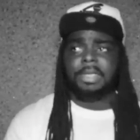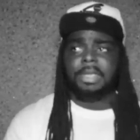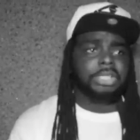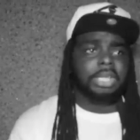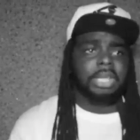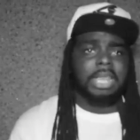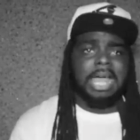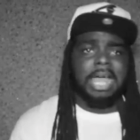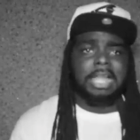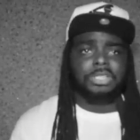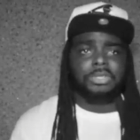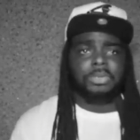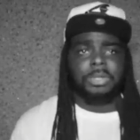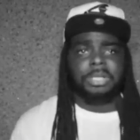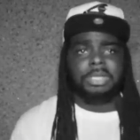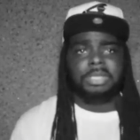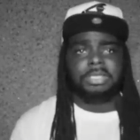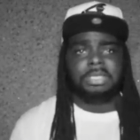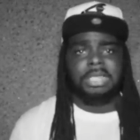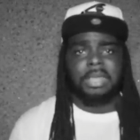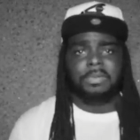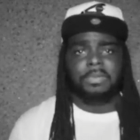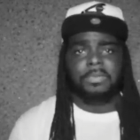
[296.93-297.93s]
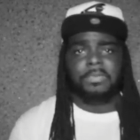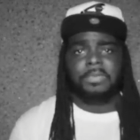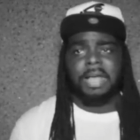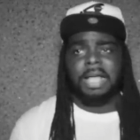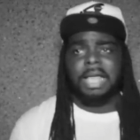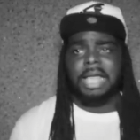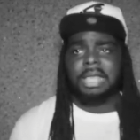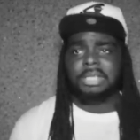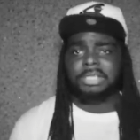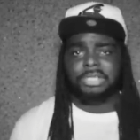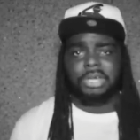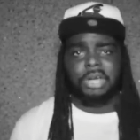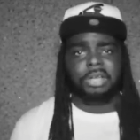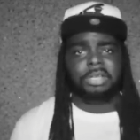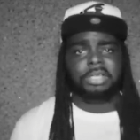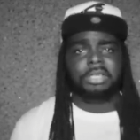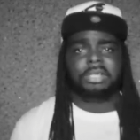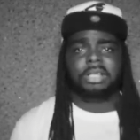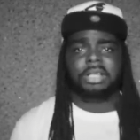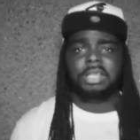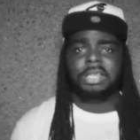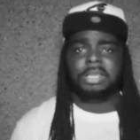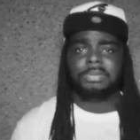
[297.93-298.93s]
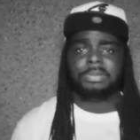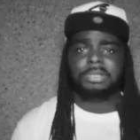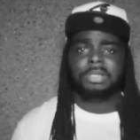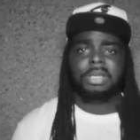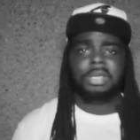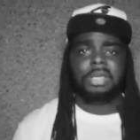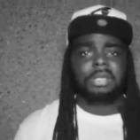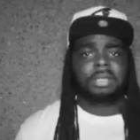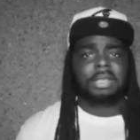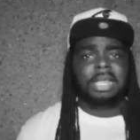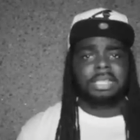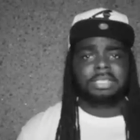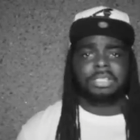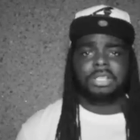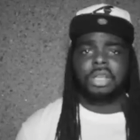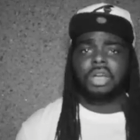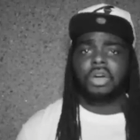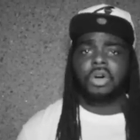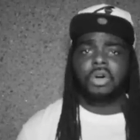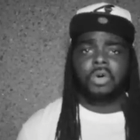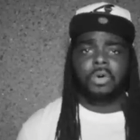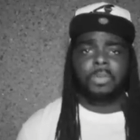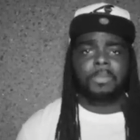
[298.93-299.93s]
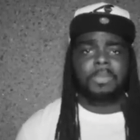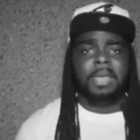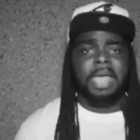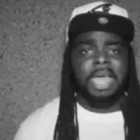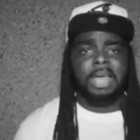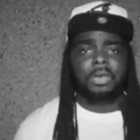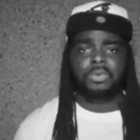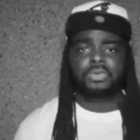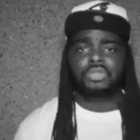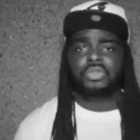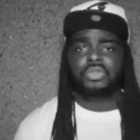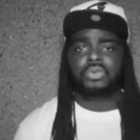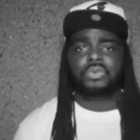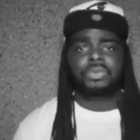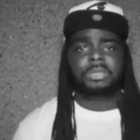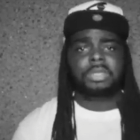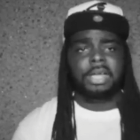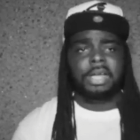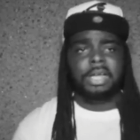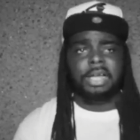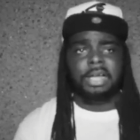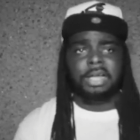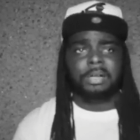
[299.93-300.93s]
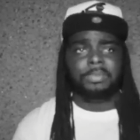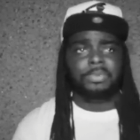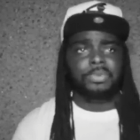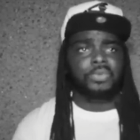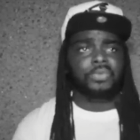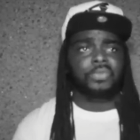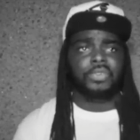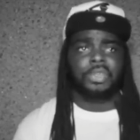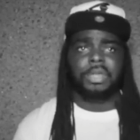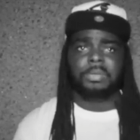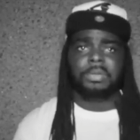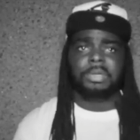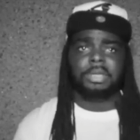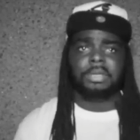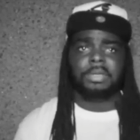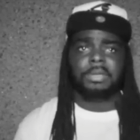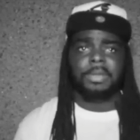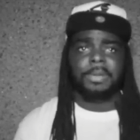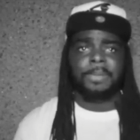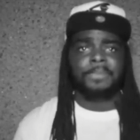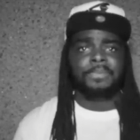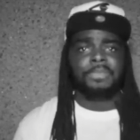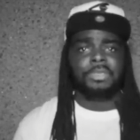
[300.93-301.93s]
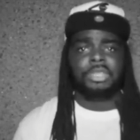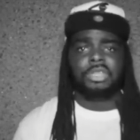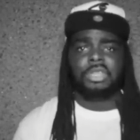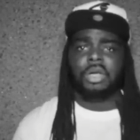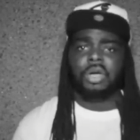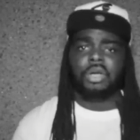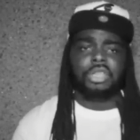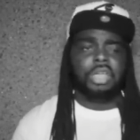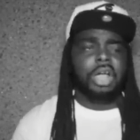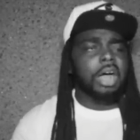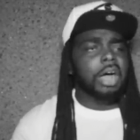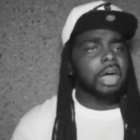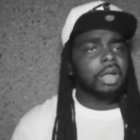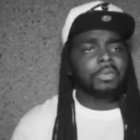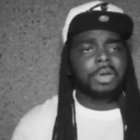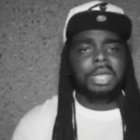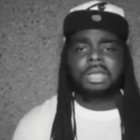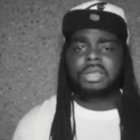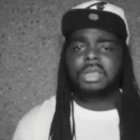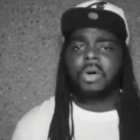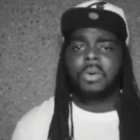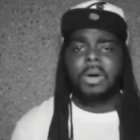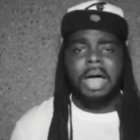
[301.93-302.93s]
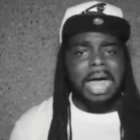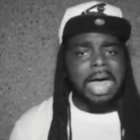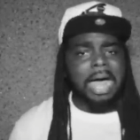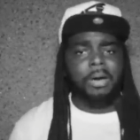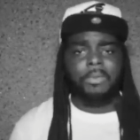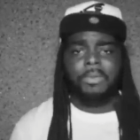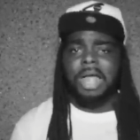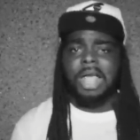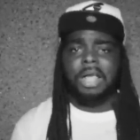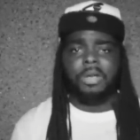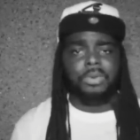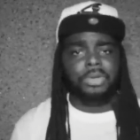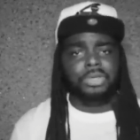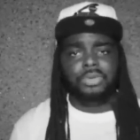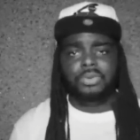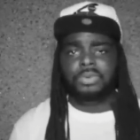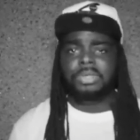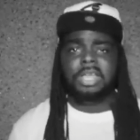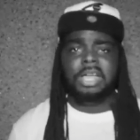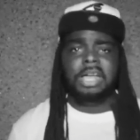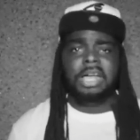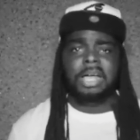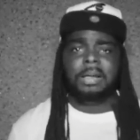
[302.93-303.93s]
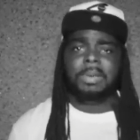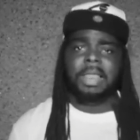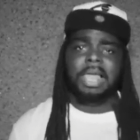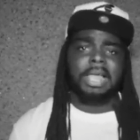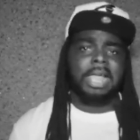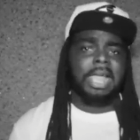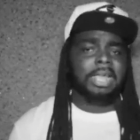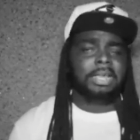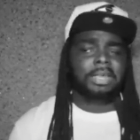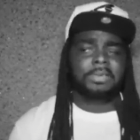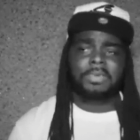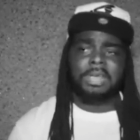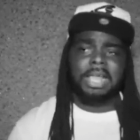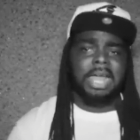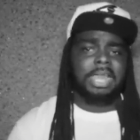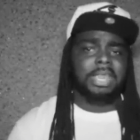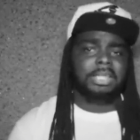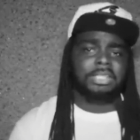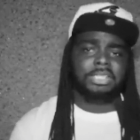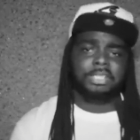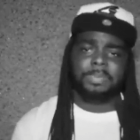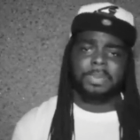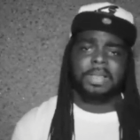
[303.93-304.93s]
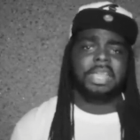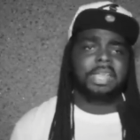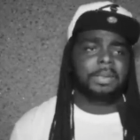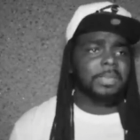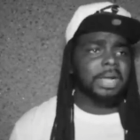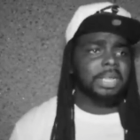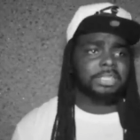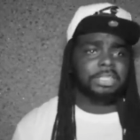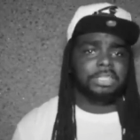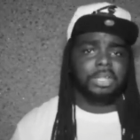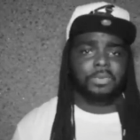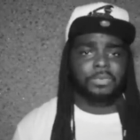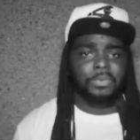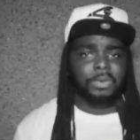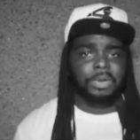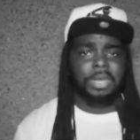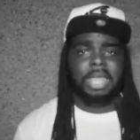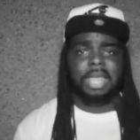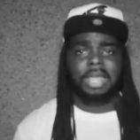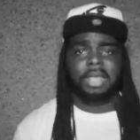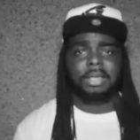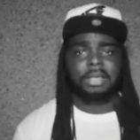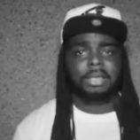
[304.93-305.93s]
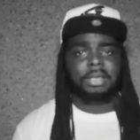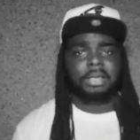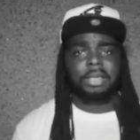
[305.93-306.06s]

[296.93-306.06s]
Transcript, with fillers: July 27th, I got Charlie Clips. That's the home battle, You dub, you feel me? Yo, y'all already know how I rock with dub. Like, I ain't even got to explain myself on that.